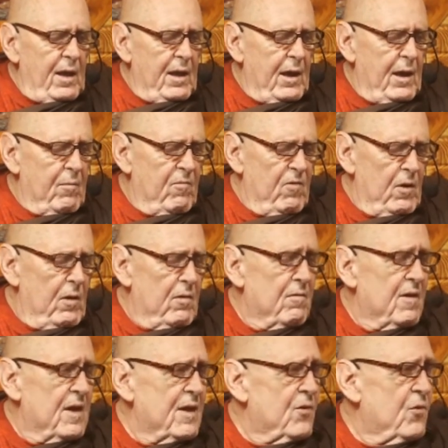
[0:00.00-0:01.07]

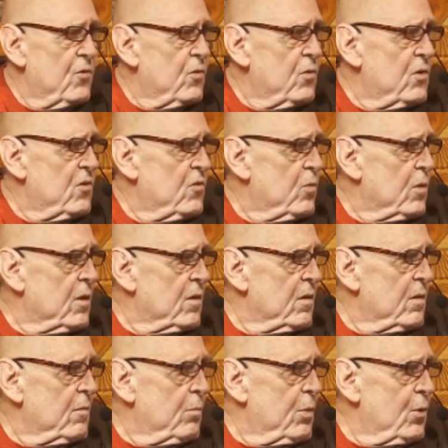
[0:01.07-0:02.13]
Kapilavatthu is where
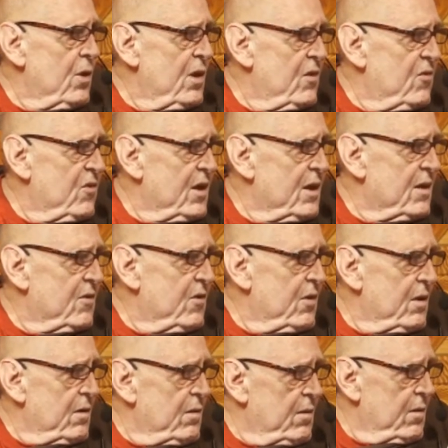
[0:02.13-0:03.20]
the
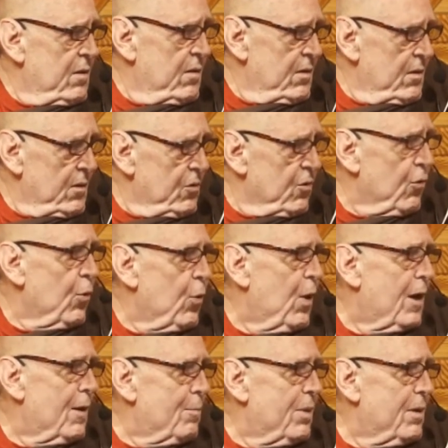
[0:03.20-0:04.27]
Bodhisattva grew
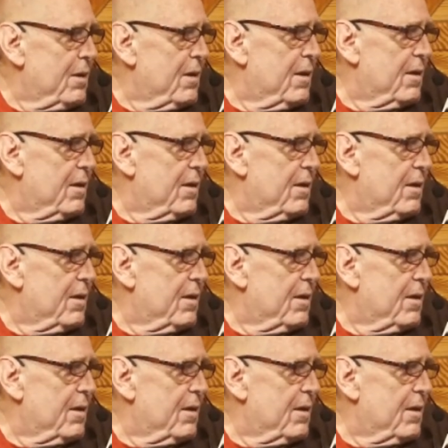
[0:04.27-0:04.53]
up.